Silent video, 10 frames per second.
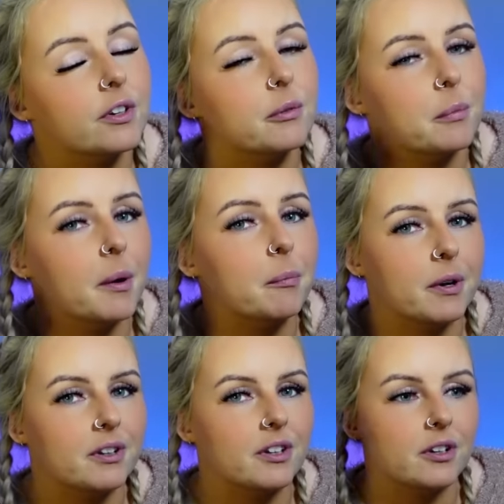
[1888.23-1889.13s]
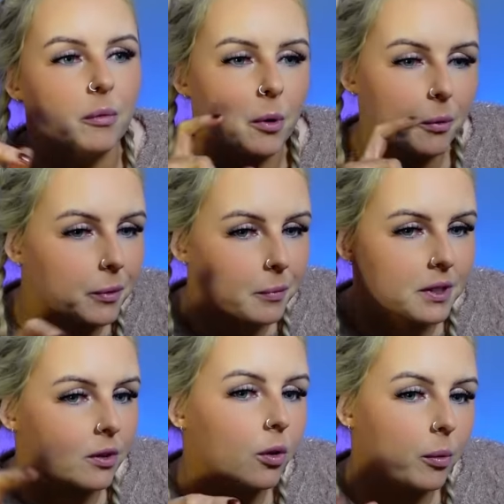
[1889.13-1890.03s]
remember, then I'll pop them in
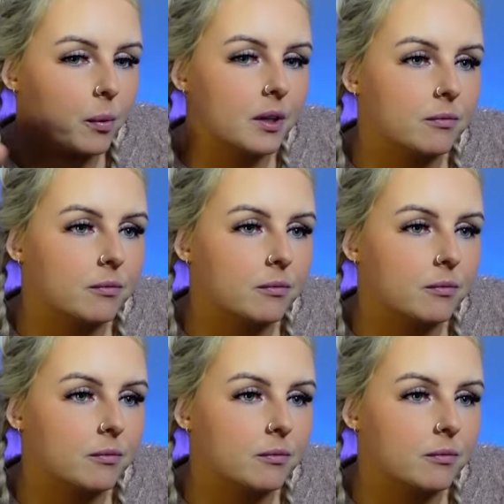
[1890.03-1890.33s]
a comment.